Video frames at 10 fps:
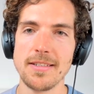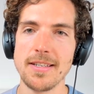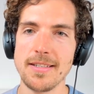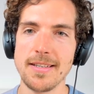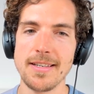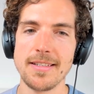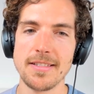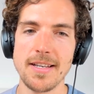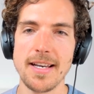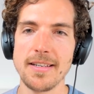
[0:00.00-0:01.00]
They
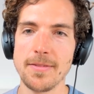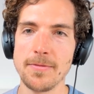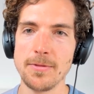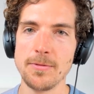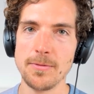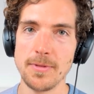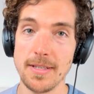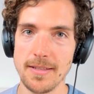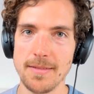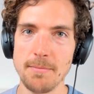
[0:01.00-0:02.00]
decide in a few
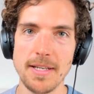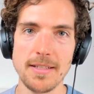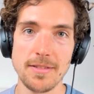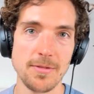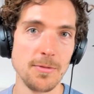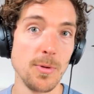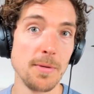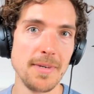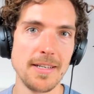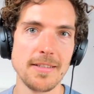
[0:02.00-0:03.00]
minutes or 1
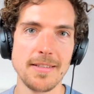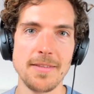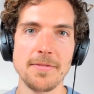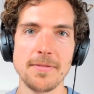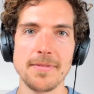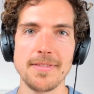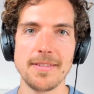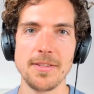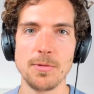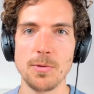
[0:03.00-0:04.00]
minute if
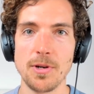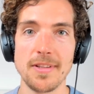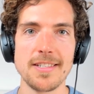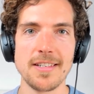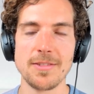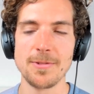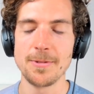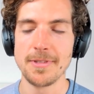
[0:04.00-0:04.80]
you're worth listening to.